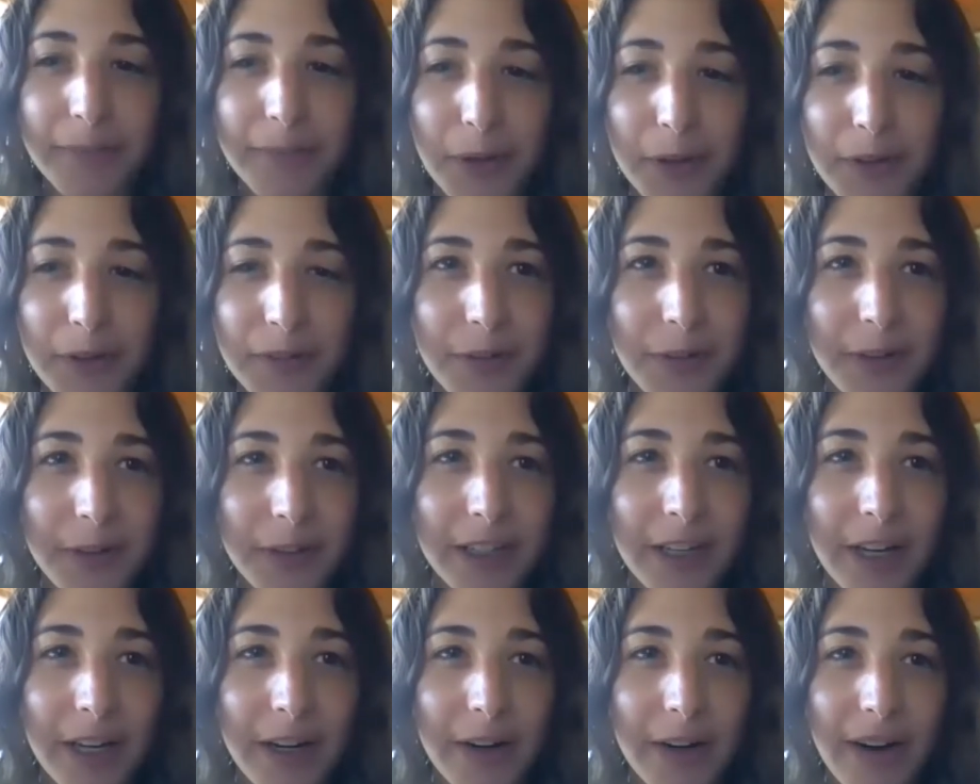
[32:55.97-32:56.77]

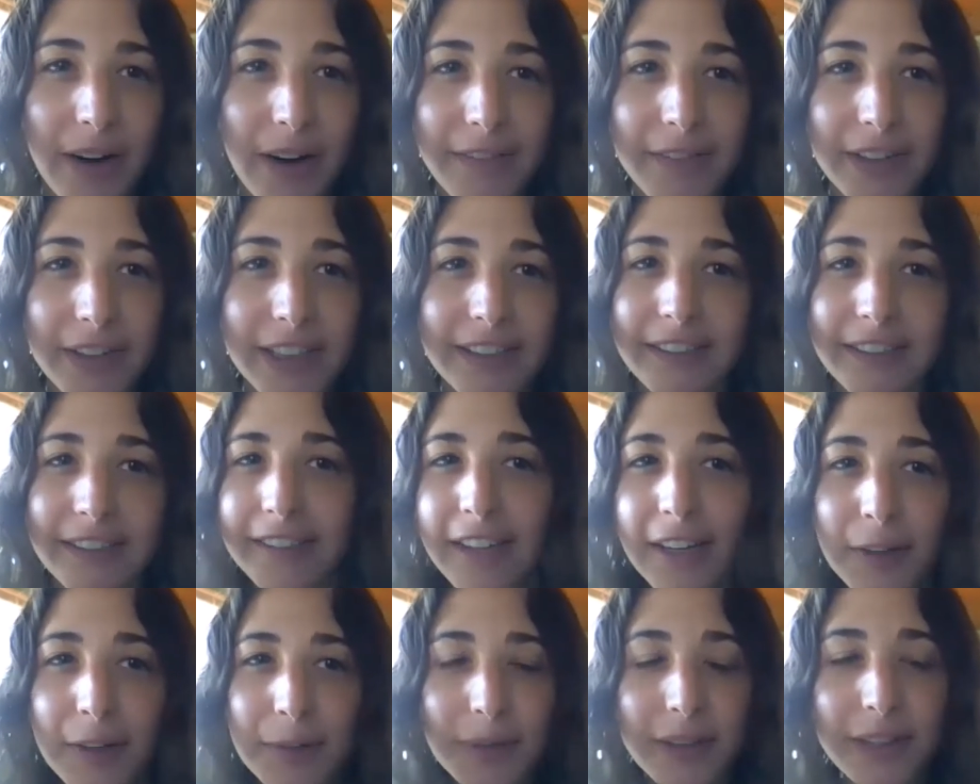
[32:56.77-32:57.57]
portfolio, having
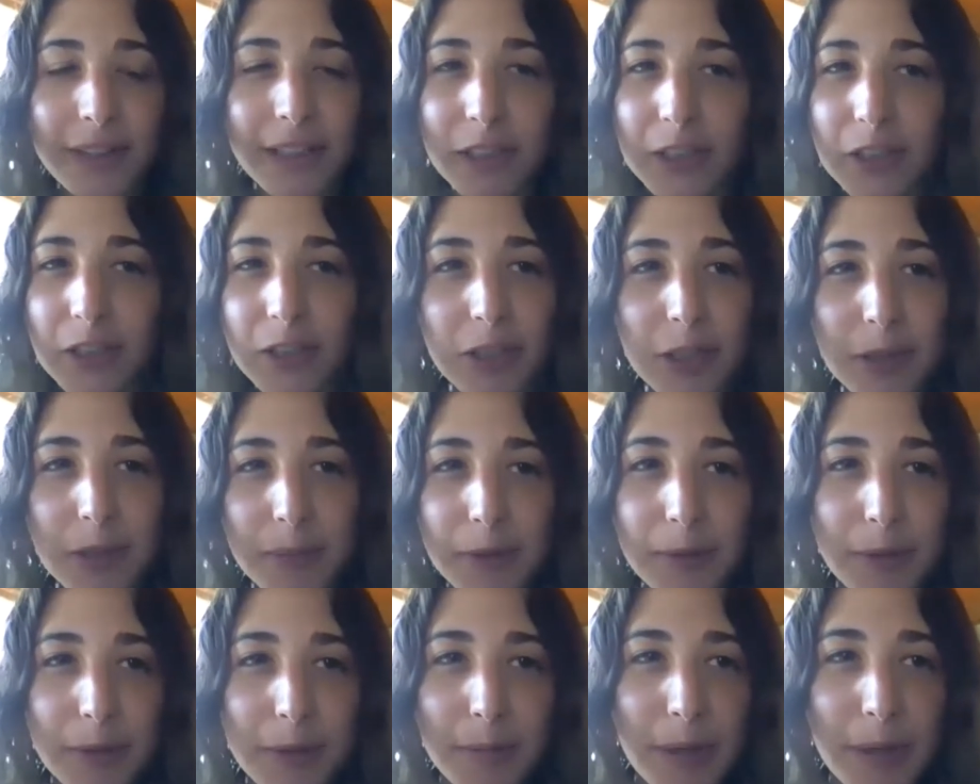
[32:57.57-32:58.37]

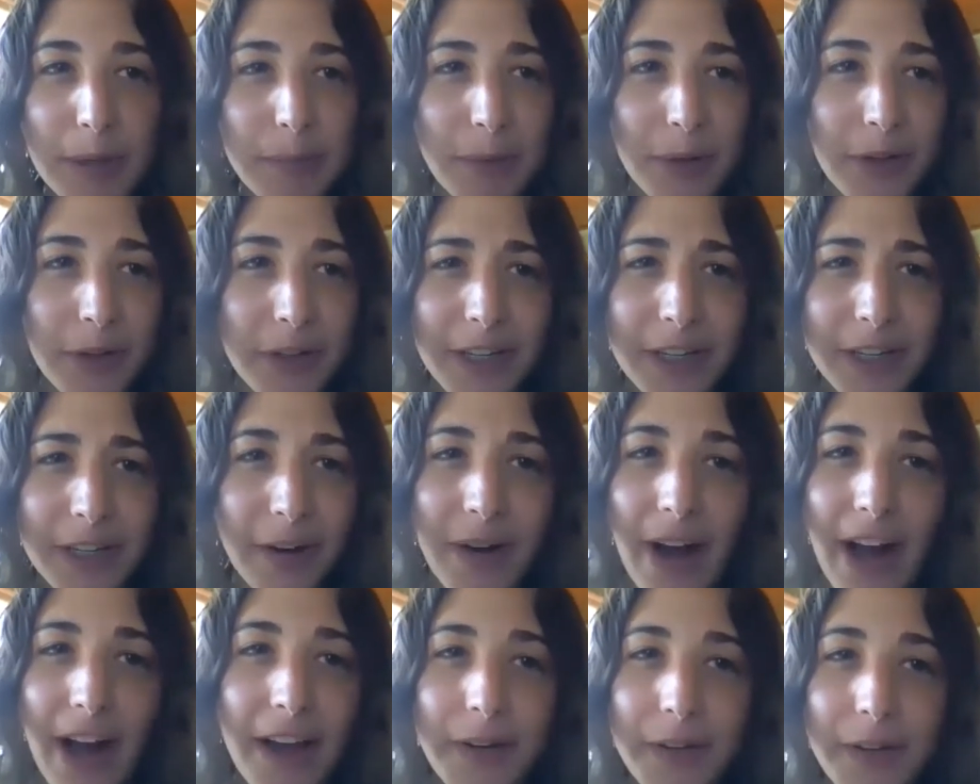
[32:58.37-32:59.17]
relationships with people.
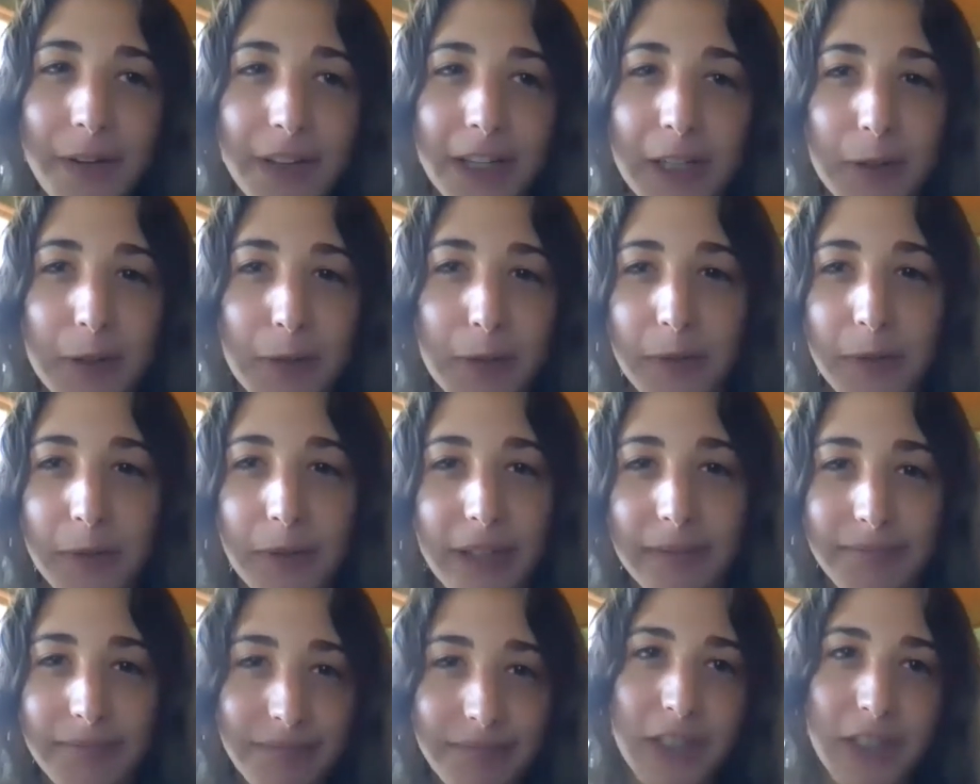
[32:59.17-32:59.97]
I don't think
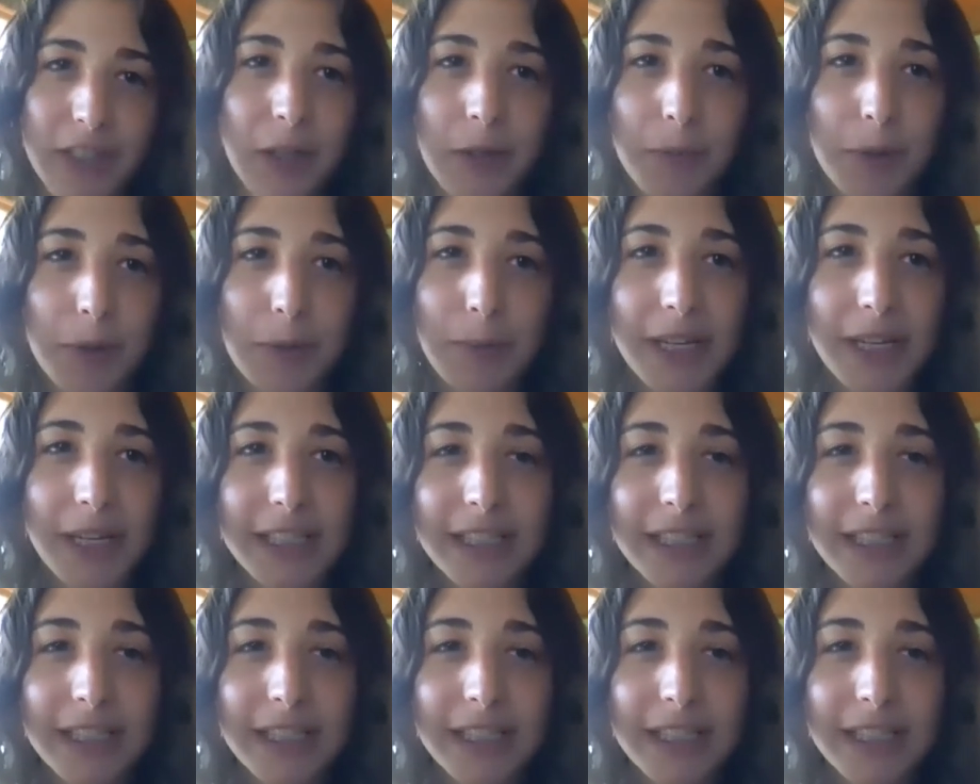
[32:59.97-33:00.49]
could replace